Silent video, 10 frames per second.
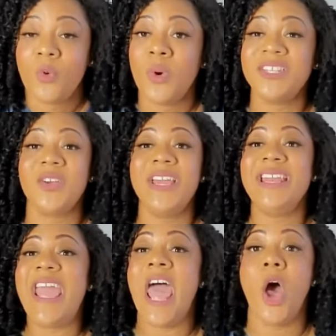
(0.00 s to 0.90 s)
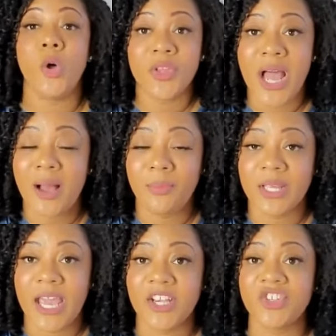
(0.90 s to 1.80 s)
Was there any health
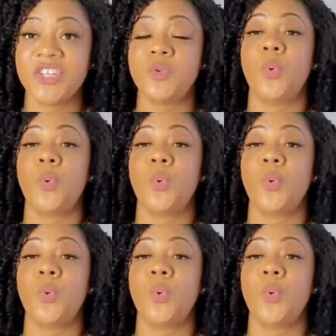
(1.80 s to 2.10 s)
complications?